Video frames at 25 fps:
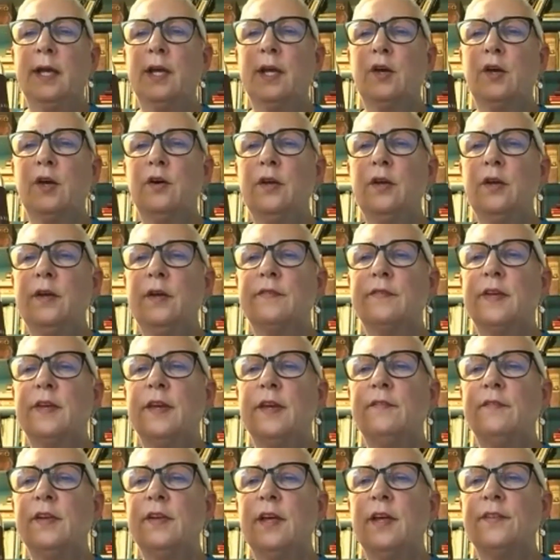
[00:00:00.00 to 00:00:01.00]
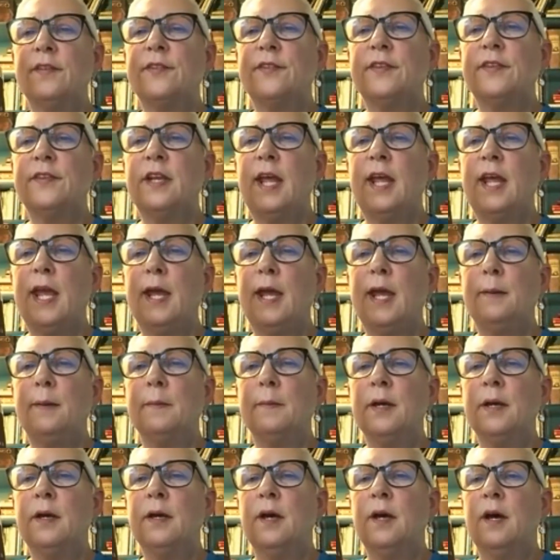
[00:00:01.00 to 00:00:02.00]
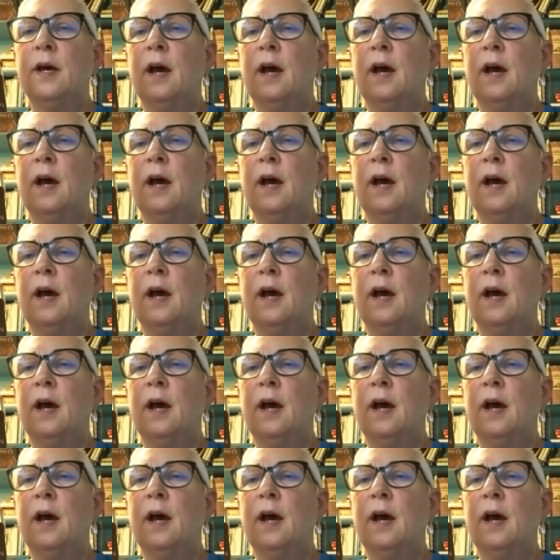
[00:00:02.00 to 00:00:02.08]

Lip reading: It could have given us the name